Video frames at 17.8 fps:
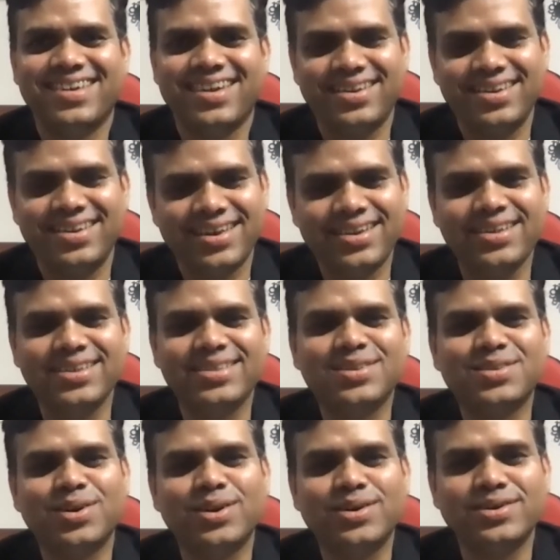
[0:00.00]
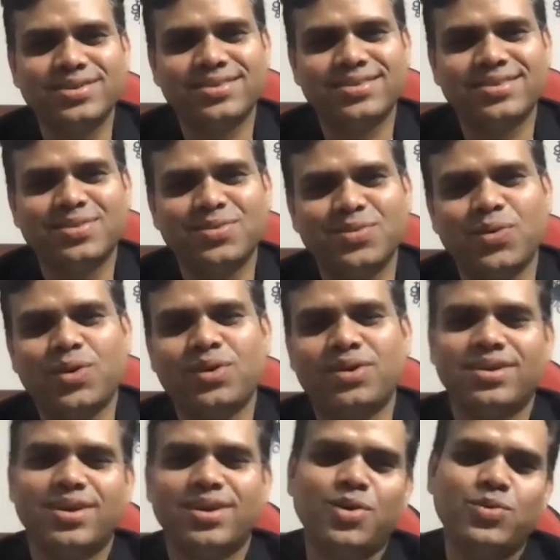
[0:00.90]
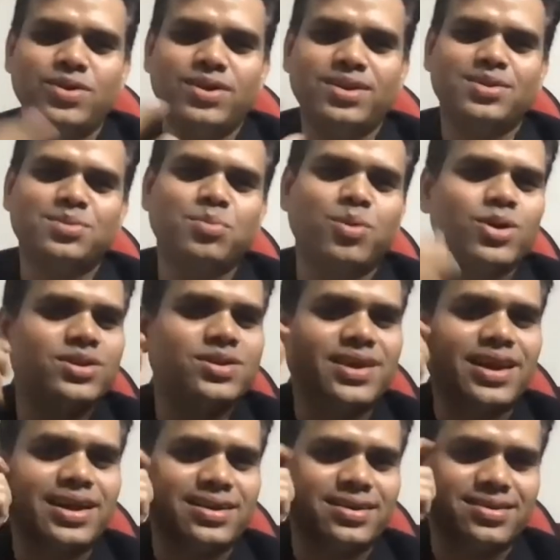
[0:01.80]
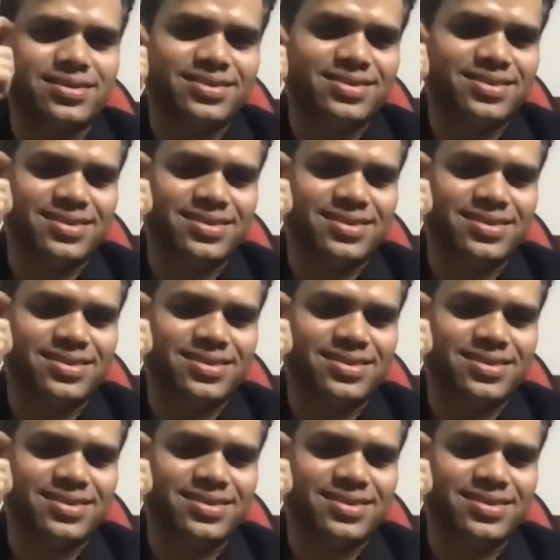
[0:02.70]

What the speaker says: Any other thoughts? What? How would his boss react?